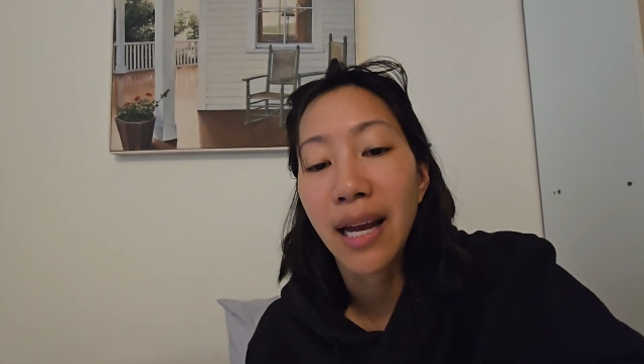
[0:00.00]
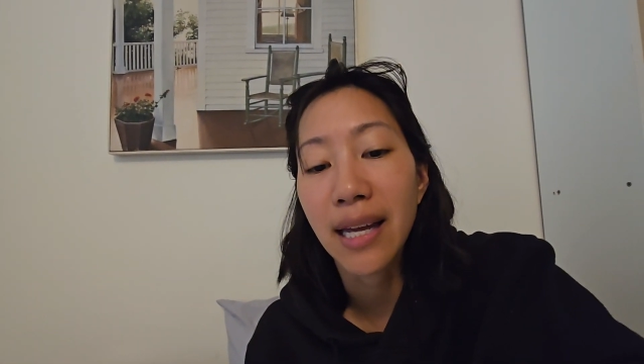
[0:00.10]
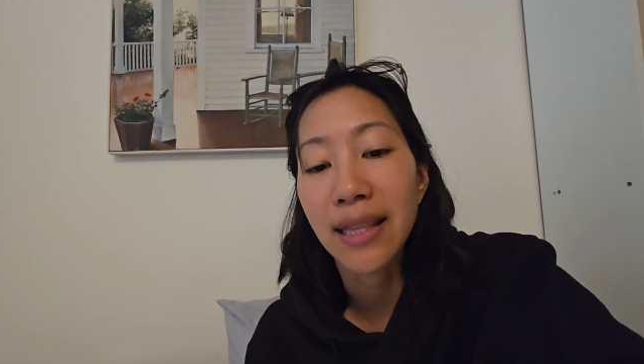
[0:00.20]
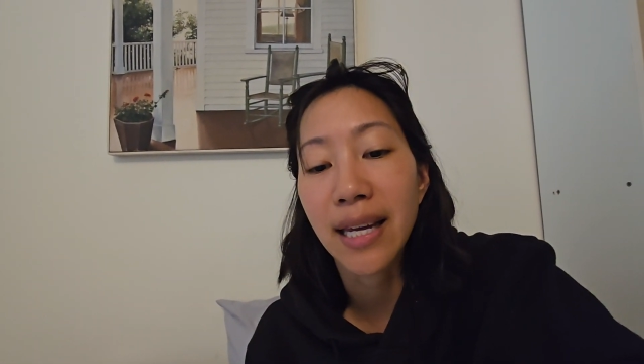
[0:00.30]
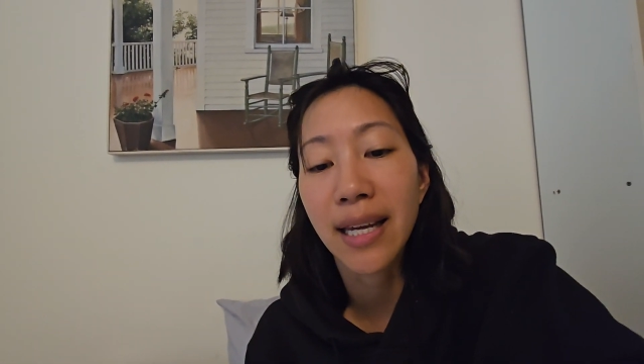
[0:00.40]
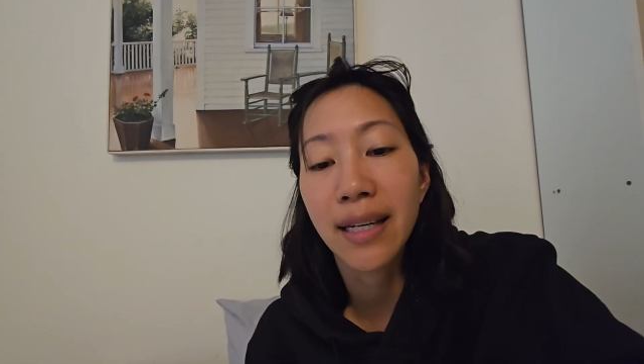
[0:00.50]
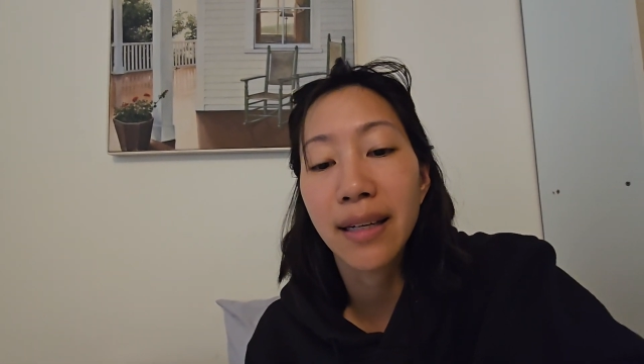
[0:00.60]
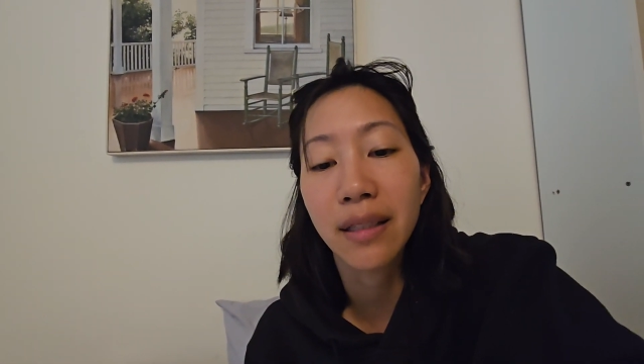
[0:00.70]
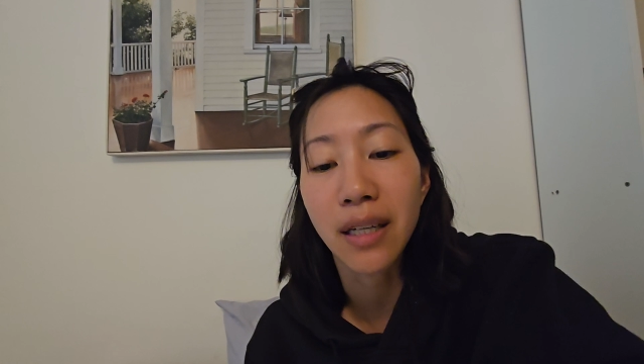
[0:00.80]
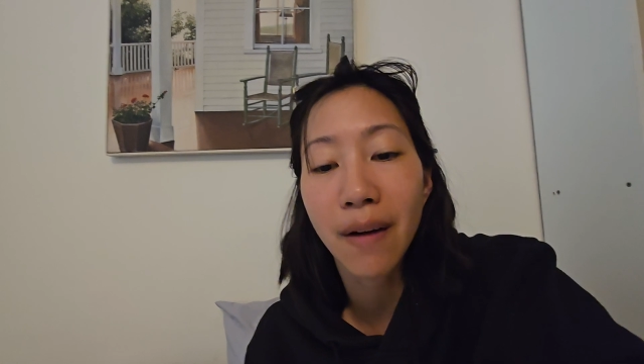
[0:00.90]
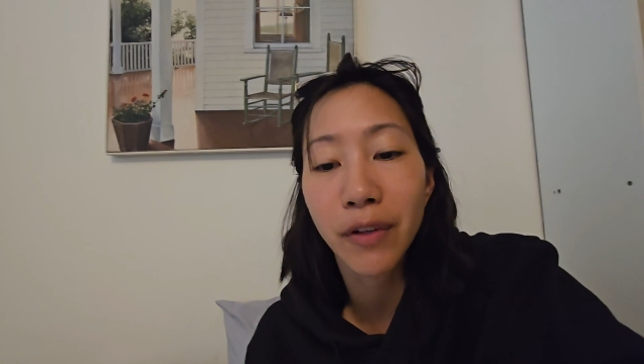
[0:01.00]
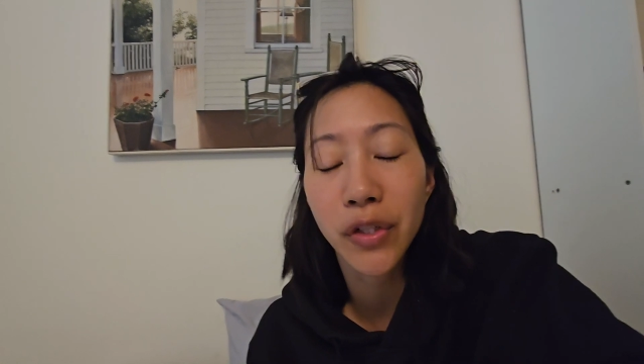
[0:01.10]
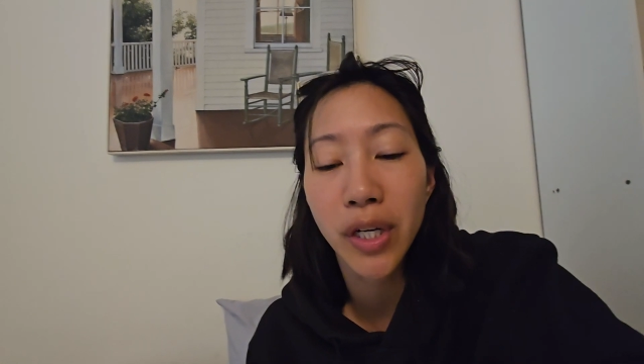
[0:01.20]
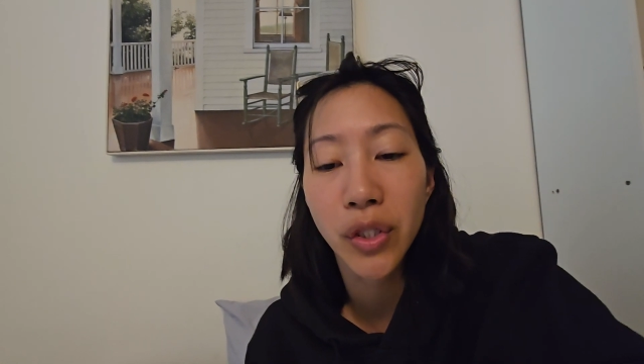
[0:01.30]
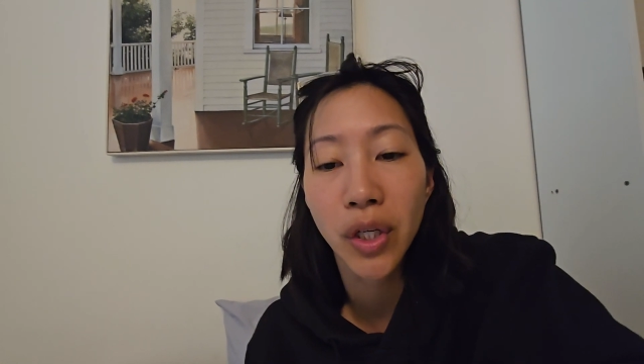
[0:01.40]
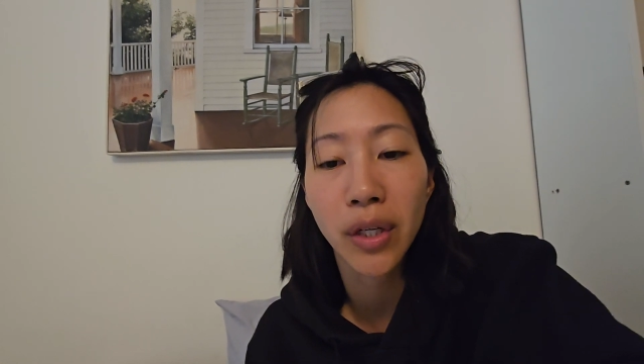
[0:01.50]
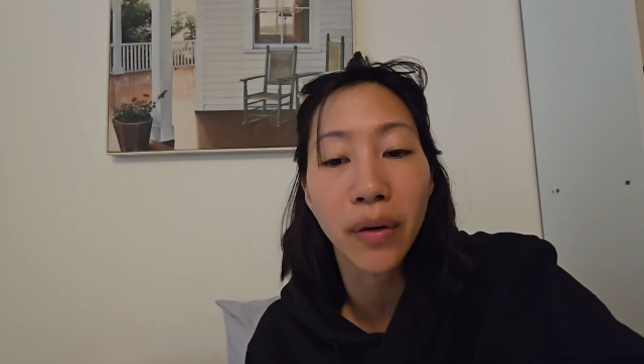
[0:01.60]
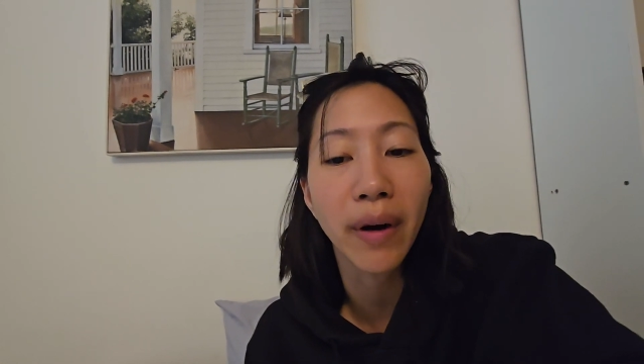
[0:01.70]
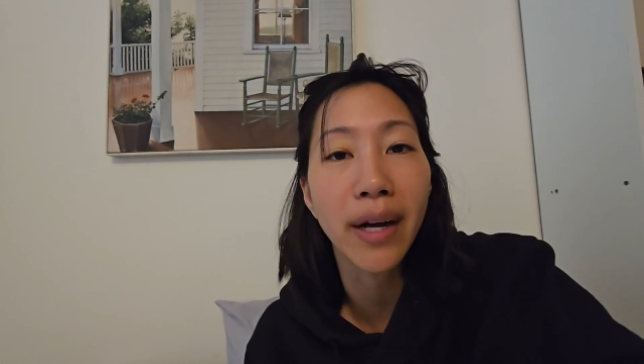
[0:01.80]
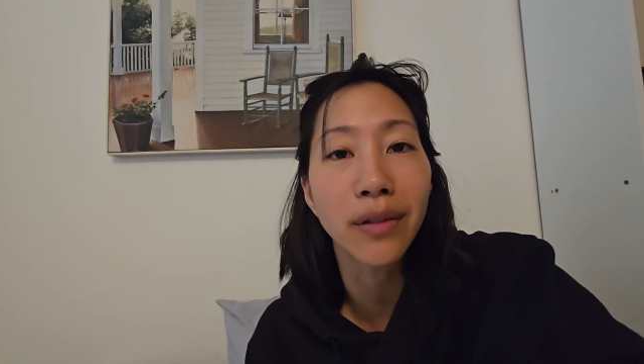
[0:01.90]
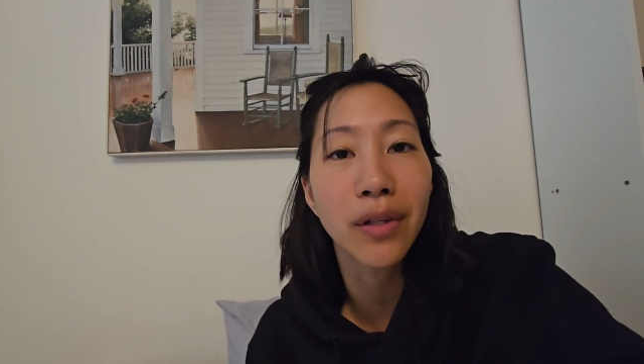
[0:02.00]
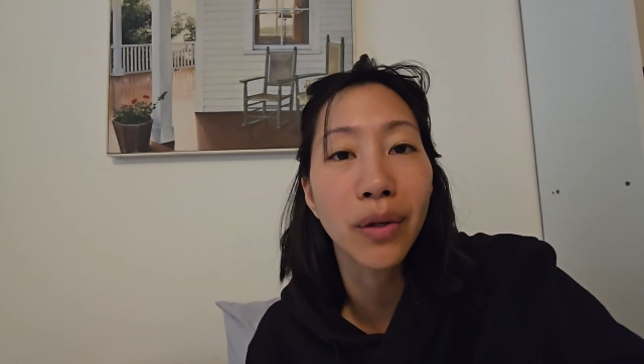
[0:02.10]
and then a conversation around